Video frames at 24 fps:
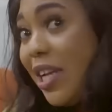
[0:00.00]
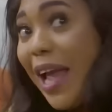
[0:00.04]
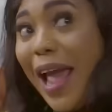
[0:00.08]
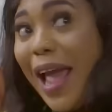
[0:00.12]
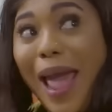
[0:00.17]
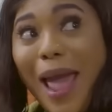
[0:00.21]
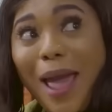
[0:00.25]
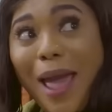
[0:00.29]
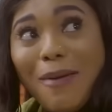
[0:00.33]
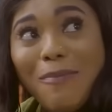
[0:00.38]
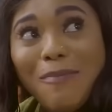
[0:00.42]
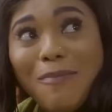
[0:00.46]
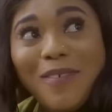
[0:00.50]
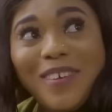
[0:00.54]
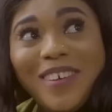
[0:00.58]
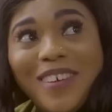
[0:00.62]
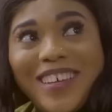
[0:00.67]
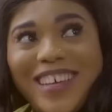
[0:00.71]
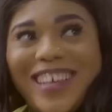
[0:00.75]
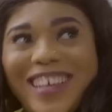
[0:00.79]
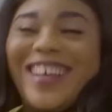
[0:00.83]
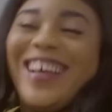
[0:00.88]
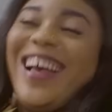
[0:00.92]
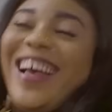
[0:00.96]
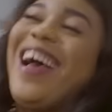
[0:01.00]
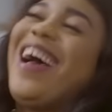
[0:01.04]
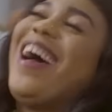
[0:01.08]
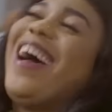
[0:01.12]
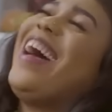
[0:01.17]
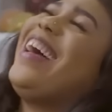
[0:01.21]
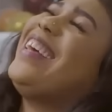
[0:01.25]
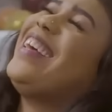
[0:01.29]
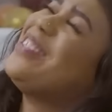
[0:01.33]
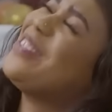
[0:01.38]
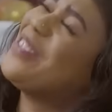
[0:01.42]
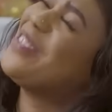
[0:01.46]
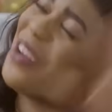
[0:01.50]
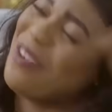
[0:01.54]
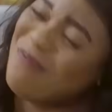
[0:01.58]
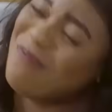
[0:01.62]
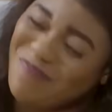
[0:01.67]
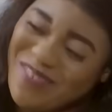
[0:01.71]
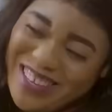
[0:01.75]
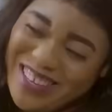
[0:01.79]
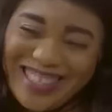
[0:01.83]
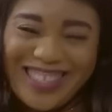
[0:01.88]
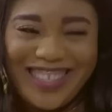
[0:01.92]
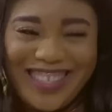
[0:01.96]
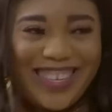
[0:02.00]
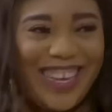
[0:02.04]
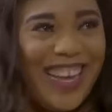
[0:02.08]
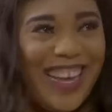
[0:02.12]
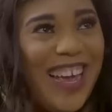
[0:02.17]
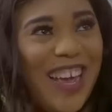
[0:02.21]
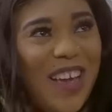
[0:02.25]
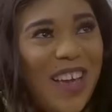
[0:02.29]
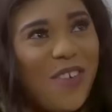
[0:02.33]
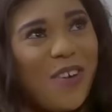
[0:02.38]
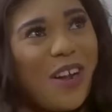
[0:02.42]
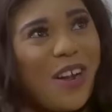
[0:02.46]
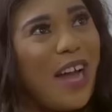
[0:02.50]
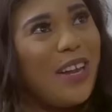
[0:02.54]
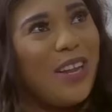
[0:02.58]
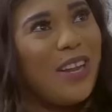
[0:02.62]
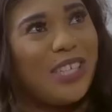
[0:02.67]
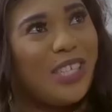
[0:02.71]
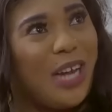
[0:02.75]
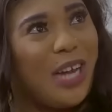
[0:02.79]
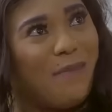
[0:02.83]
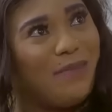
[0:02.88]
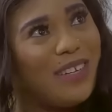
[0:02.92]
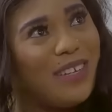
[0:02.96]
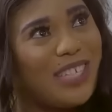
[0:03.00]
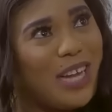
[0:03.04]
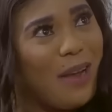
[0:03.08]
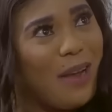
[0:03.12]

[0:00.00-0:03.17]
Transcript: Shame? Stop it. You cannot shame the